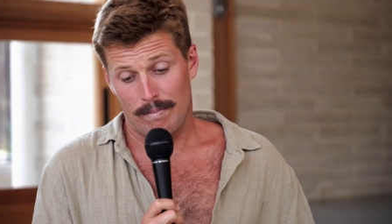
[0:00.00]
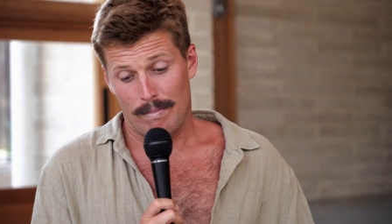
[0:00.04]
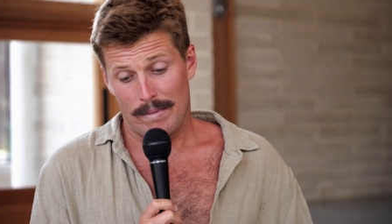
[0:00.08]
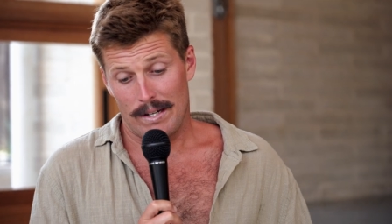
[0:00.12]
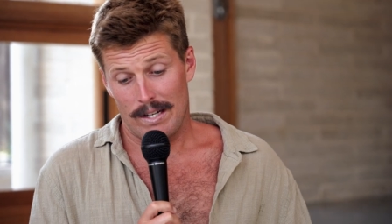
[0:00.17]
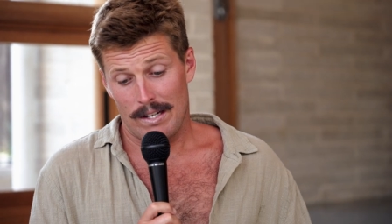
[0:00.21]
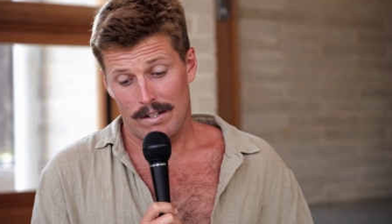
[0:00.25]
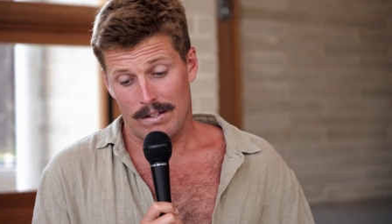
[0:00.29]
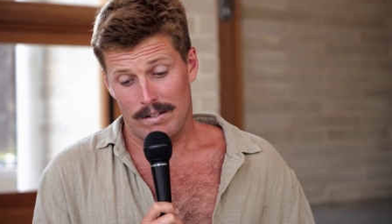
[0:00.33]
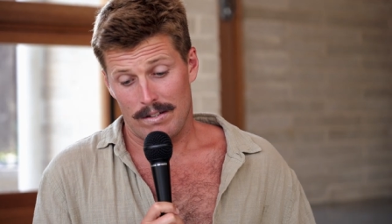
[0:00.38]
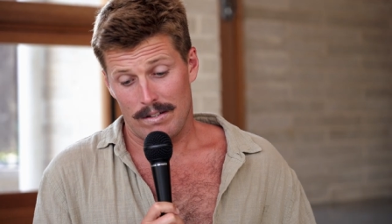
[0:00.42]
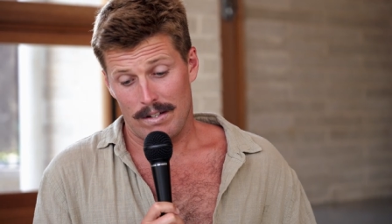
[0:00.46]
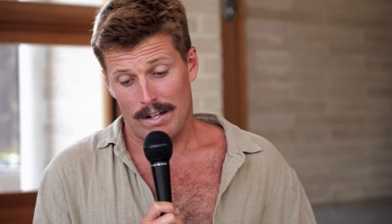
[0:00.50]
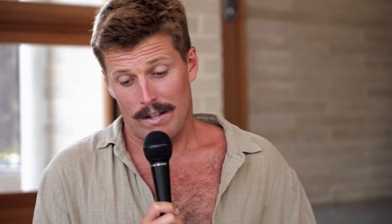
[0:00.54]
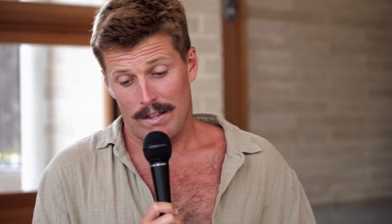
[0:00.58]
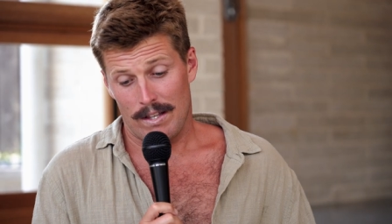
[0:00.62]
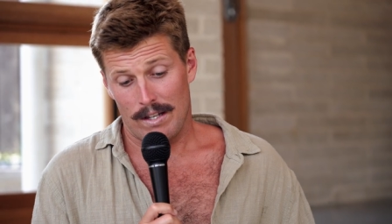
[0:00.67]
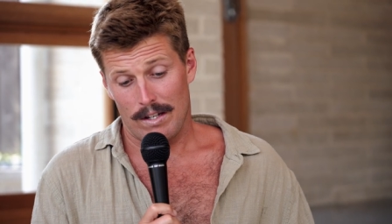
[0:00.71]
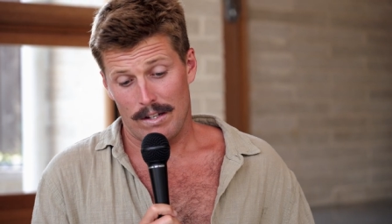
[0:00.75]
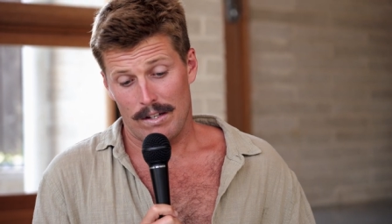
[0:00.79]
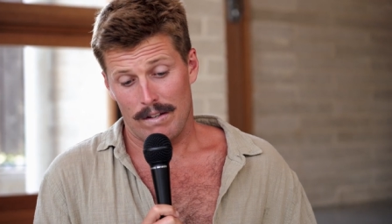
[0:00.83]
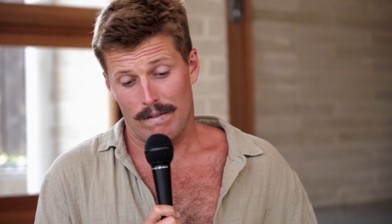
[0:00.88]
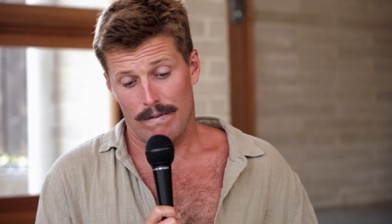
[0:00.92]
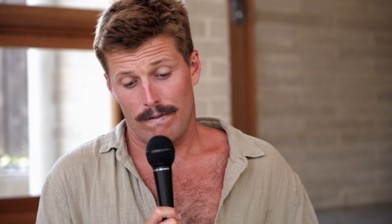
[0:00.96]
me just I
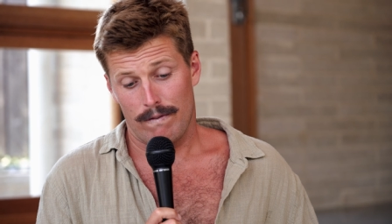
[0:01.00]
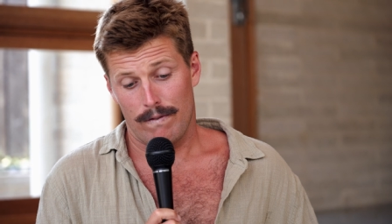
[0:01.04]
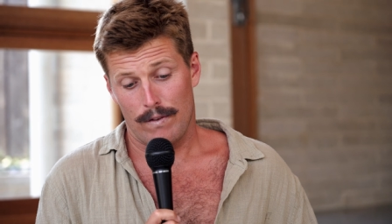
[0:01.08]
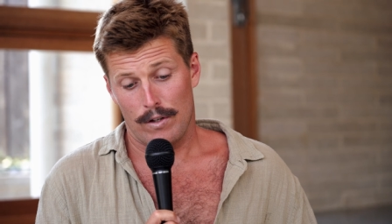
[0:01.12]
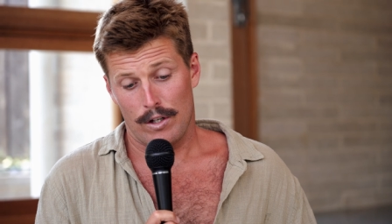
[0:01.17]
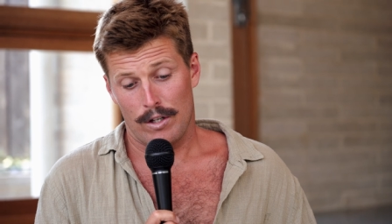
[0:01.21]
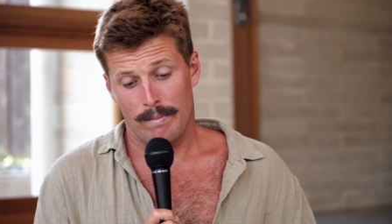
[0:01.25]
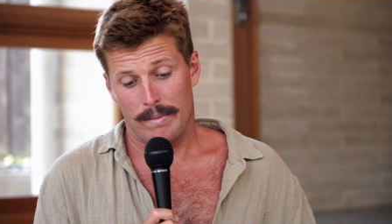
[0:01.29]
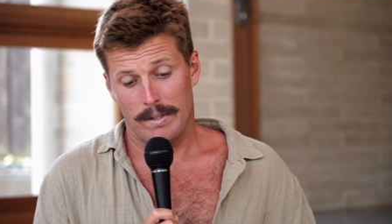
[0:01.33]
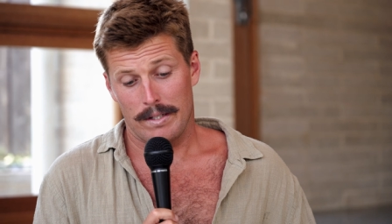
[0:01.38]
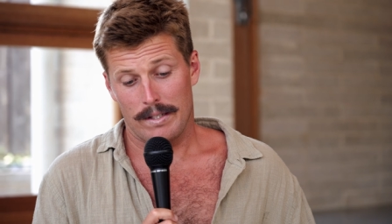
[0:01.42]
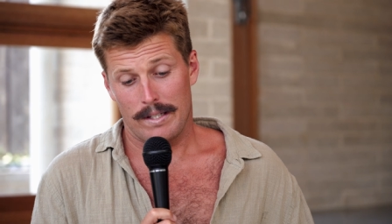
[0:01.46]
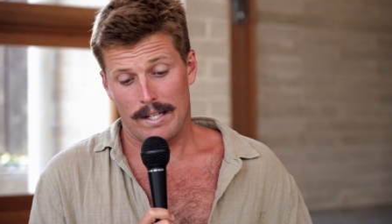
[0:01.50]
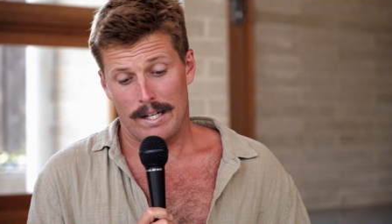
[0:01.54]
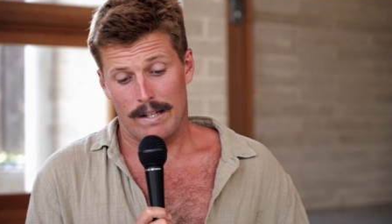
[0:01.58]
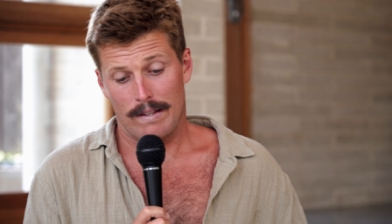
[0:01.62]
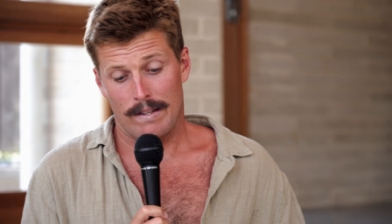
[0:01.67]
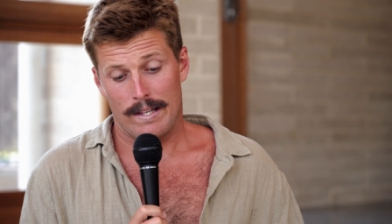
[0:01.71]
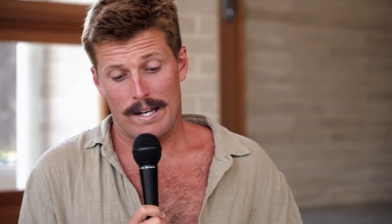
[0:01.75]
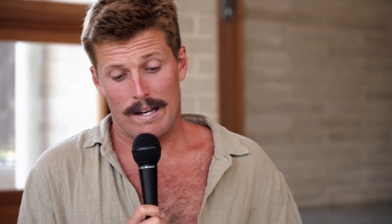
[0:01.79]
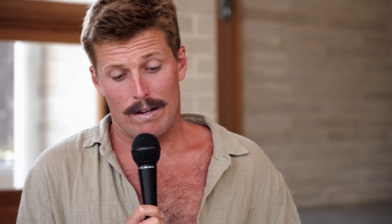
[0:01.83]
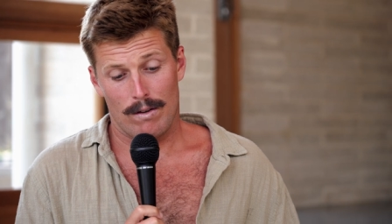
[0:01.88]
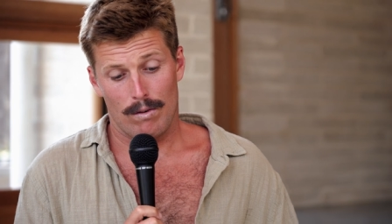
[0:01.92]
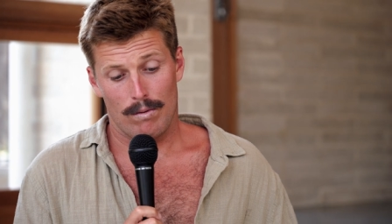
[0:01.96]
think confirming
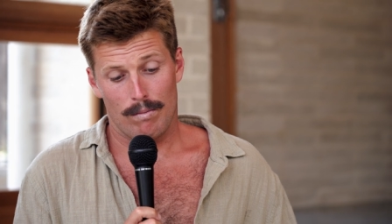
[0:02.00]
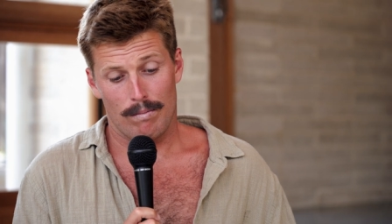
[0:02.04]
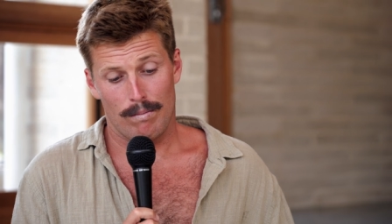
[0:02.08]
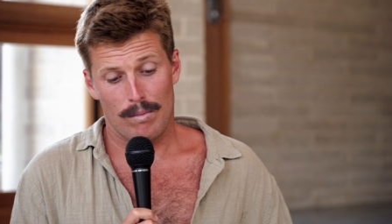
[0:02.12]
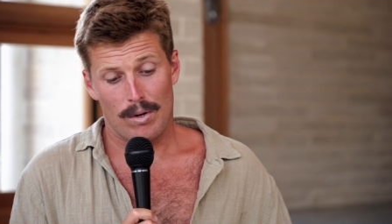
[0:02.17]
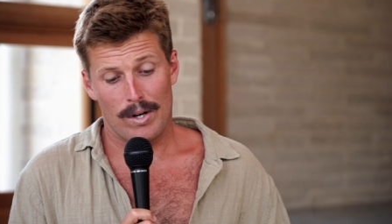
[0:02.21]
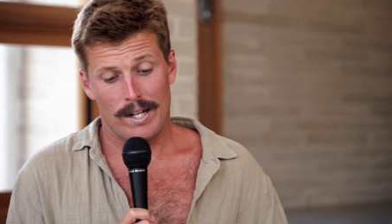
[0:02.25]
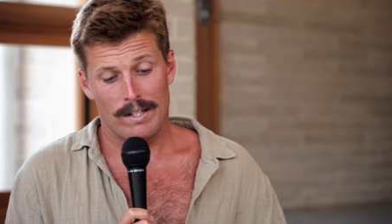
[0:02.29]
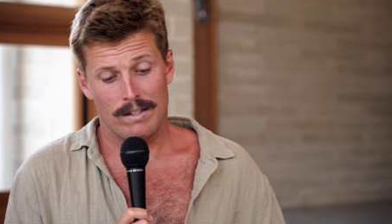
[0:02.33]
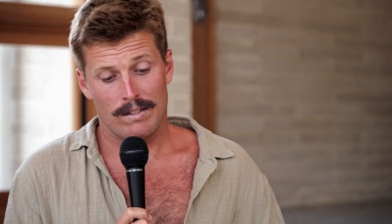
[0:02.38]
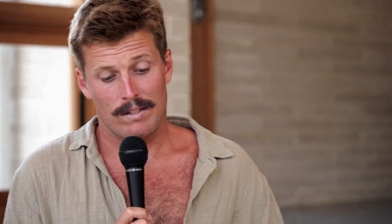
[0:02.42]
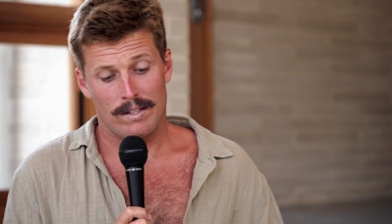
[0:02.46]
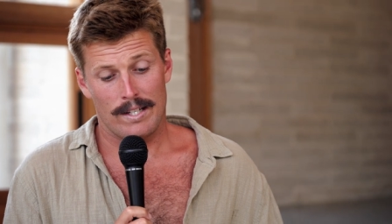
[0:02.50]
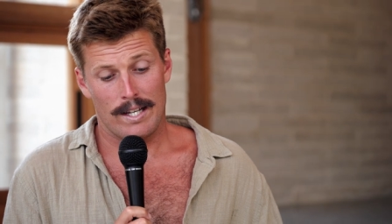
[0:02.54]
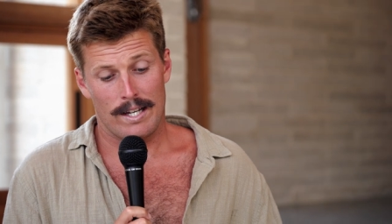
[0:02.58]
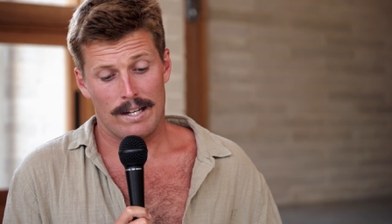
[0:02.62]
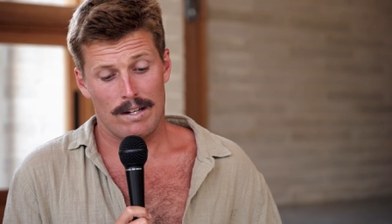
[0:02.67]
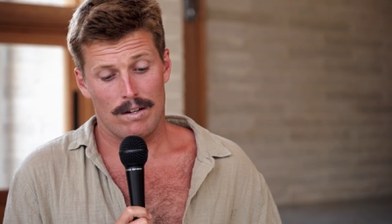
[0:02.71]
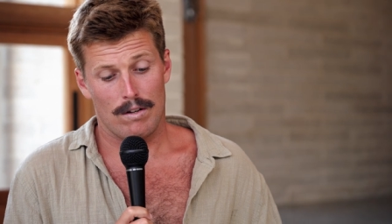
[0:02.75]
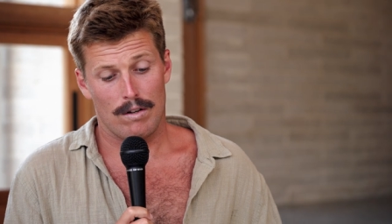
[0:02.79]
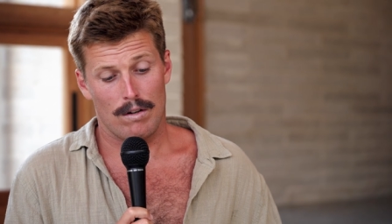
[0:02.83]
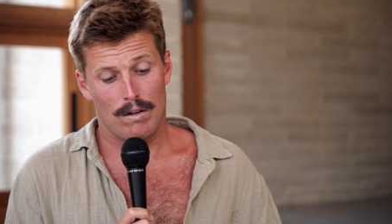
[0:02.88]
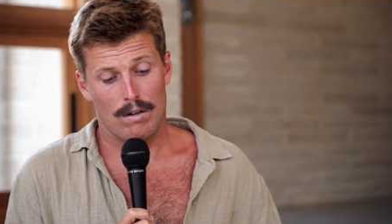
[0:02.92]
that that mindset